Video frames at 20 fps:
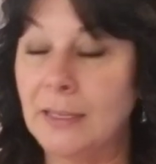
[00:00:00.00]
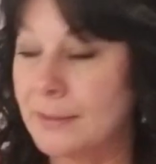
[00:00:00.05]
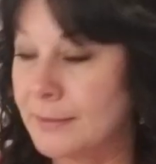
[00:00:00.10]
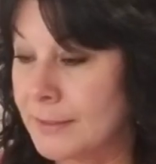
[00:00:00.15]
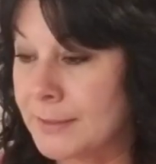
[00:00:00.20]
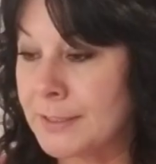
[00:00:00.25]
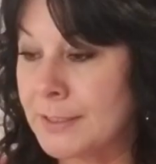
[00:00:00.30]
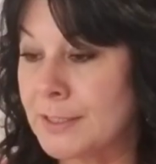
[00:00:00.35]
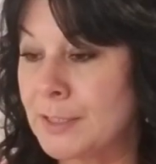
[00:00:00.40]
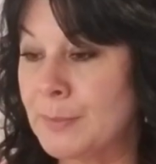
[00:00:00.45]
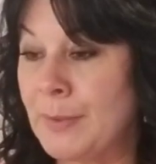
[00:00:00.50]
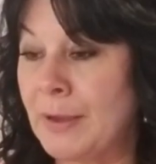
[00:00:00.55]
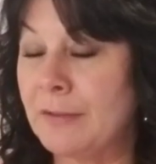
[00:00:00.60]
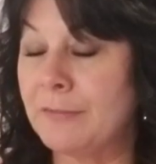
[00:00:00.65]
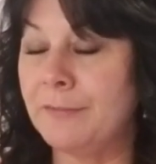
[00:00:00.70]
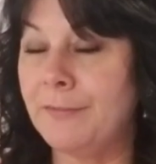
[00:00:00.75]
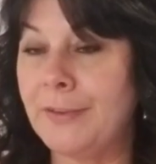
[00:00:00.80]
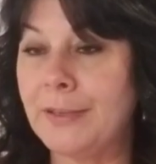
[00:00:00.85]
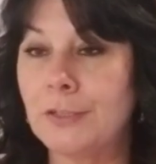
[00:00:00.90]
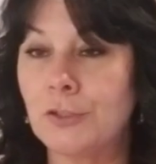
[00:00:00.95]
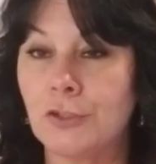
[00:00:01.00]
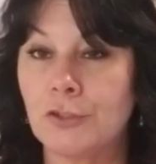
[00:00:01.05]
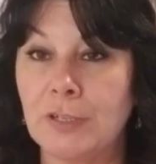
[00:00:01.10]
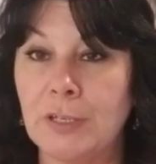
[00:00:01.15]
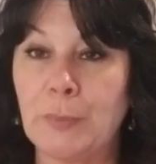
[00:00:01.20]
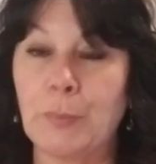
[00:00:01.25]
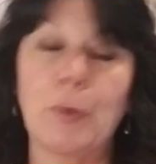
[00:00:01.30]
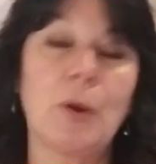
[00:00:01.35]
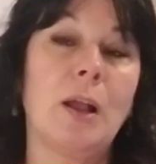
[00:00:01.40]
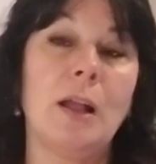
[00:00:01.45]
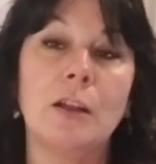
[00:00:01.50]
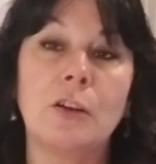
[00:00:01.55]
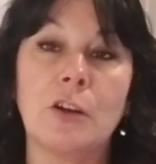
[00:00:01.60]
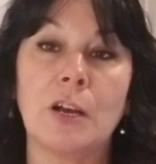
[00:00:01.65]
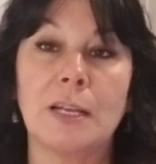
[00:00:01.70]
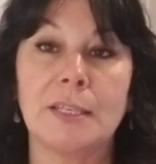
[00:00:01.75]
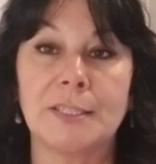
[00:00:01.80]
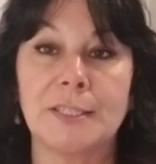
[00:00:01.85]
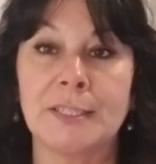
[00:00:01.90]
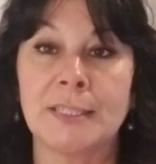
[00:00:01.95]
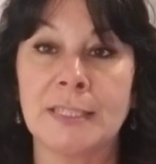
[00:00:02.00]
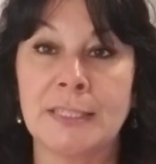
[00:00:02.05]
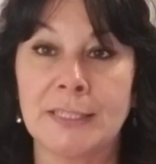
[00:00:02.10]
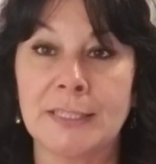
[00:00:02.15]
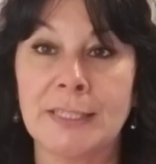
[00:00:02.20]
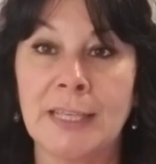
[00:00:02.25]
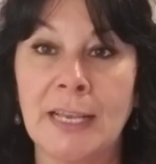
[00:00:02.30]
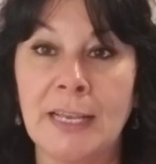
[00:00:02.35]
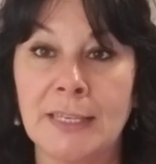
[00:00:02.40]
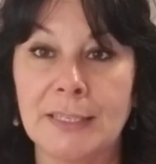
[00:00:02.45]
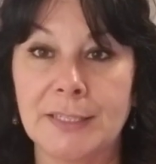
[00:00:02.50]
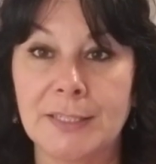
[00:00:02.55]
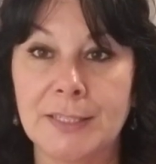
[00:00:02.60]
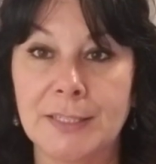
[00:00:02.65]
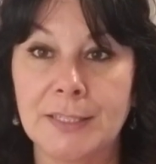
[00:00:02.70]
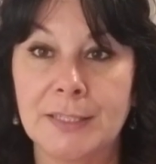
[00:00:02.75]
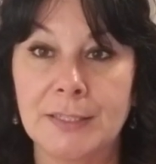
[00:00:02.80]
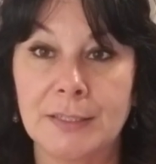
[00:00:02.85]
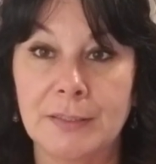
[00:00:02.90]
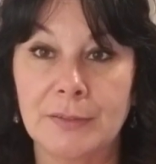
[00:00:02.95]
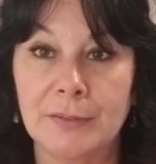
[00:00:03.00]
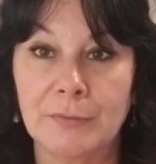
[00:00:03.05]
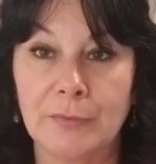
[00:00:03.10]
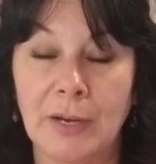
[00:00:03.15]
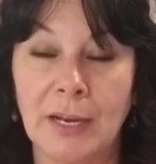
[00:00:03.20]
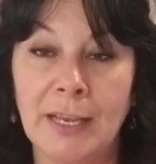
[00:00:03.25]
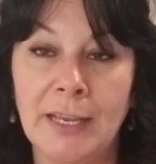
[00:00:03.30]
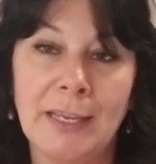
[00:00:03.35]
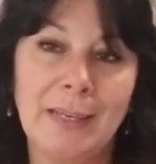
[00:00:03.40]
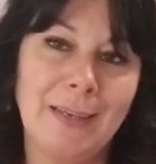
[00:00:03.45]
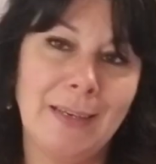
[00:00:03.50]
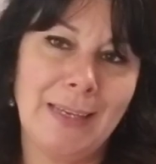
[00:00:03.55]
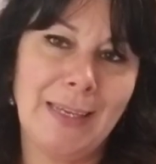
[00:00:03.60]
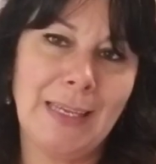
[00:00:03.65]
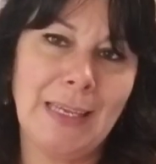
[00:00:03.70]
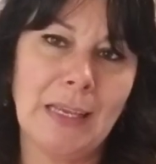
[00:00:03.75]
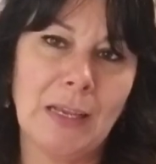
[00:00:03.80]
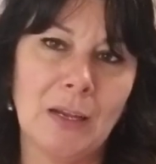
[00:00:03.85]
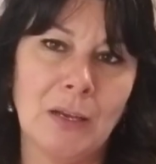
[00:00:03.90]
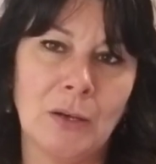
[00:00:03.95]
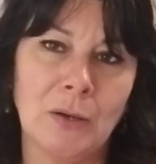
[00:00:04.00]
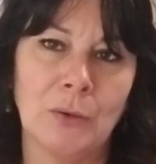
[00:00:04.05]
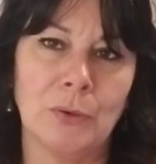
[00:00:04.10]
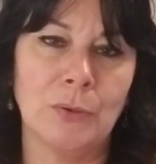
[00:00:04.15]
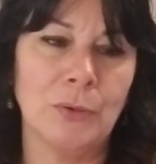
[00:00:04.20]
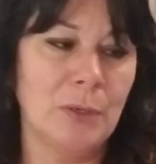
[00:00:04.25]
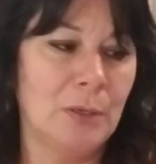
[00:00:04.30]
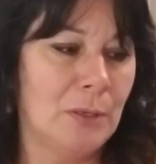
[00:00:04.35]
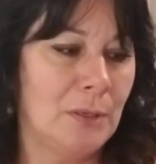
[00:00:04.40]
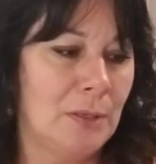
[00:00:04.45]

This is about victory, progress, success right? Ego.